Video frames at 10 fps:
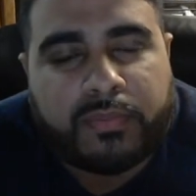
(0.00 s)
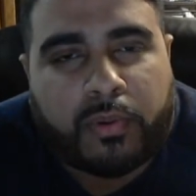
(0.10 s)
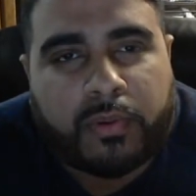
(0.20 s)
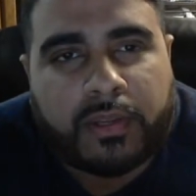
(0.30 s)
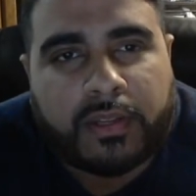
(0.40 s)

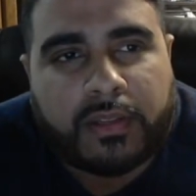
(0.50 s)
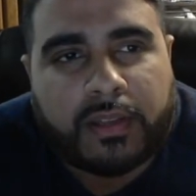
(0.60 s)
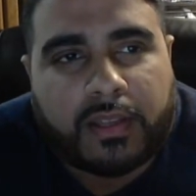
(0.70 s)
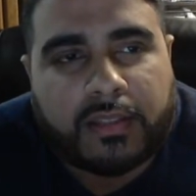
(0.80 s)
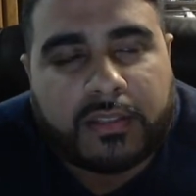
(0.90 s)

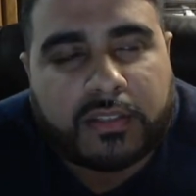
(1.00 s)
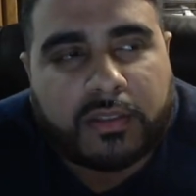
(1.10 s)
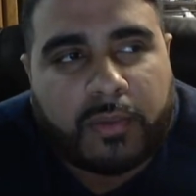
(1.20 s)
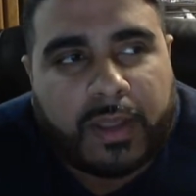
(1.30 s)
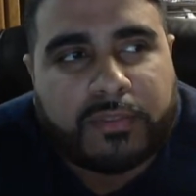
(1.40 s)

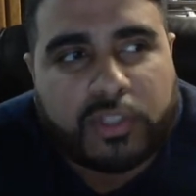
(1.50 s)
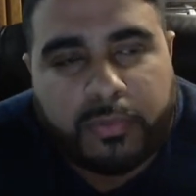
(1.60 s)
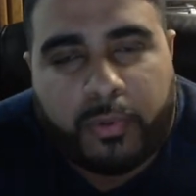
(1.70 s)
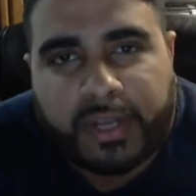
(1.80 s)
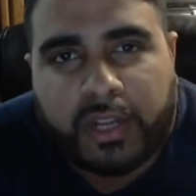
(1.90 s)

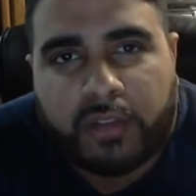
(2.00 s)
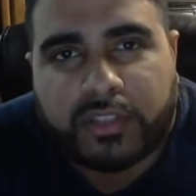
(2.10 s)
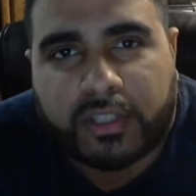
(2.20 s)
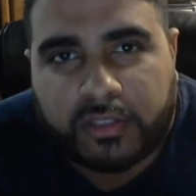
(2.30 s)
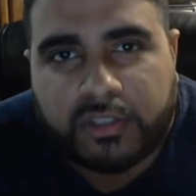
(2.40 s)
2.0
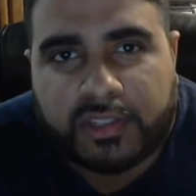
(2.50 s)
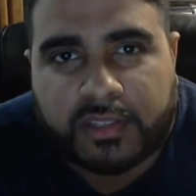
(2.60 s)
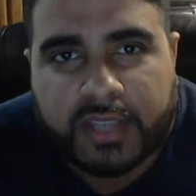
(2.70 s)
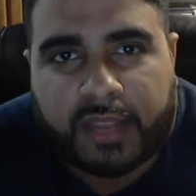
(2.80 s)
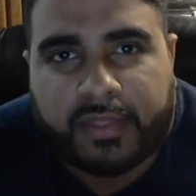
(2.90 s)

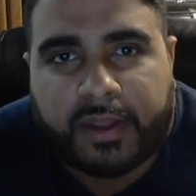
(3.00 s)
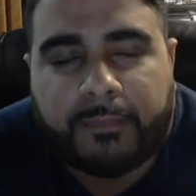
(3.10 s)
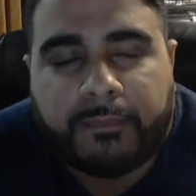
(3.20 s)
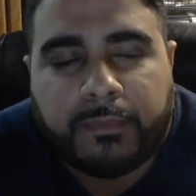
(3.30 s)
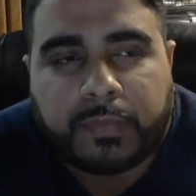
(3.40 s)
solutions out
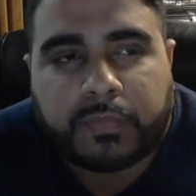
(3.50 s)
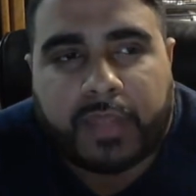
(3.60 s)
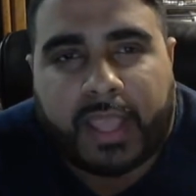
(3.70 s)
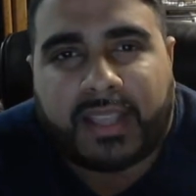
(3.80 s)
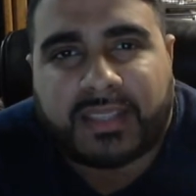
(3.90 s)
there,
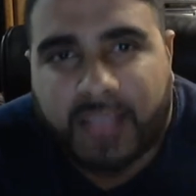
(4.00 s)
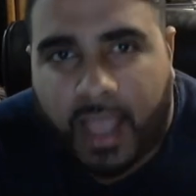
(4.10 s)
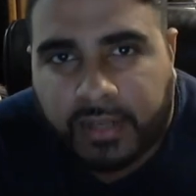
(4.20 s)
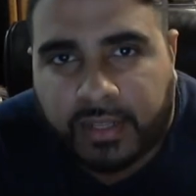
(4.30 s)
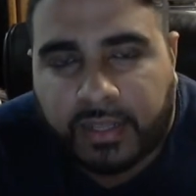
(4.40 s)
like
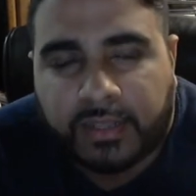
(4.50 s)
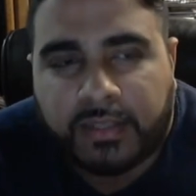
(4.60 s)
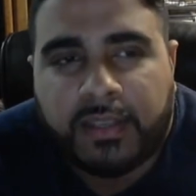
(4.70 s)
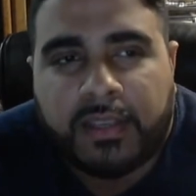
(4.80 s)
Asana,